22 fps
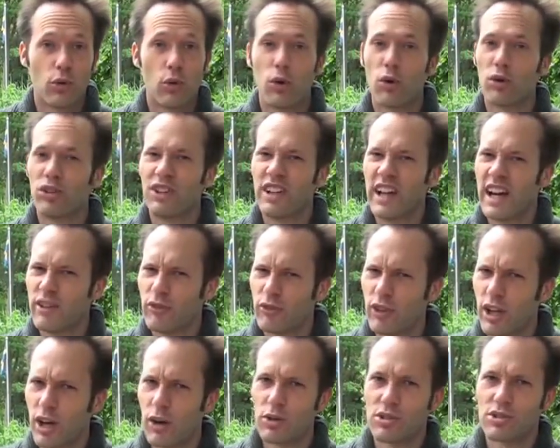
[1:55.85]
or 9
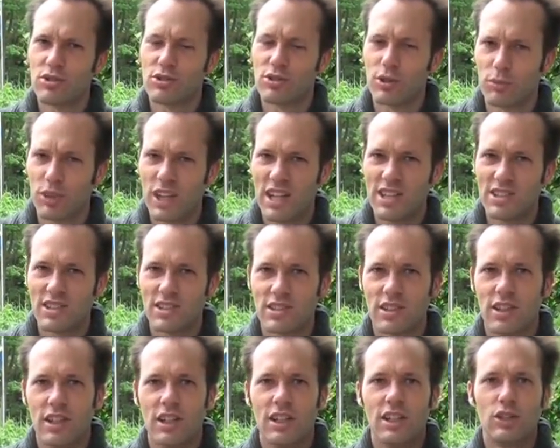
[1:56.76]
flowers in some
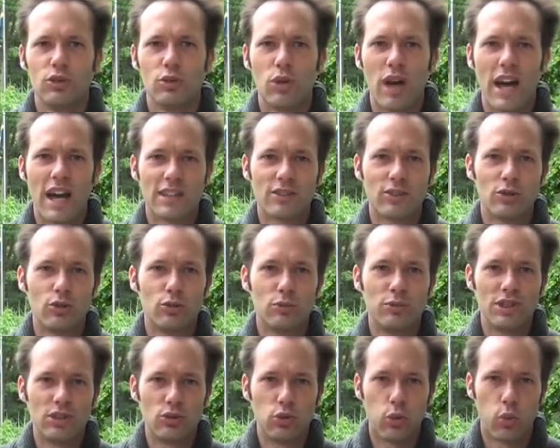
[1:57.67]
cases, you had to
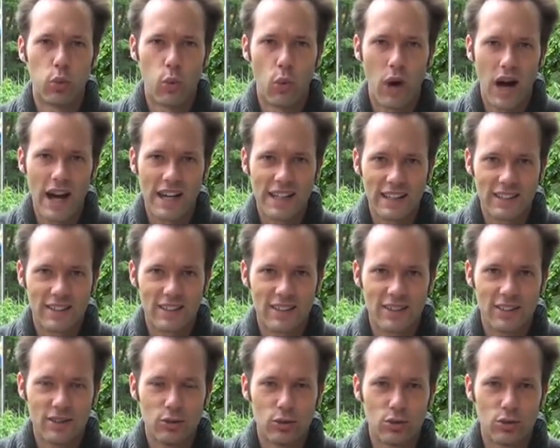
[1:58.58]
be quiet.